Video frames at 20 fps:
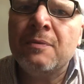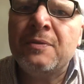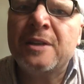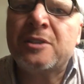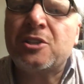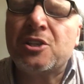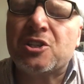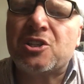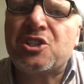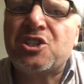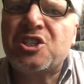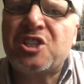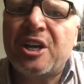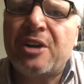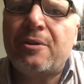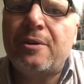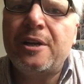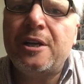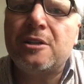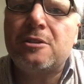This is
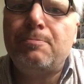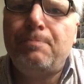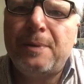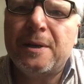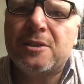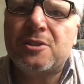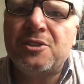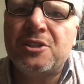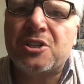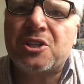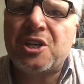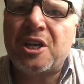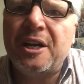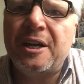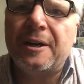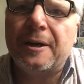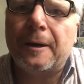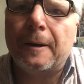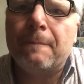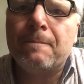serious business
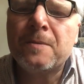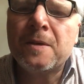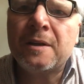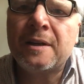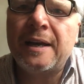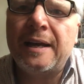here.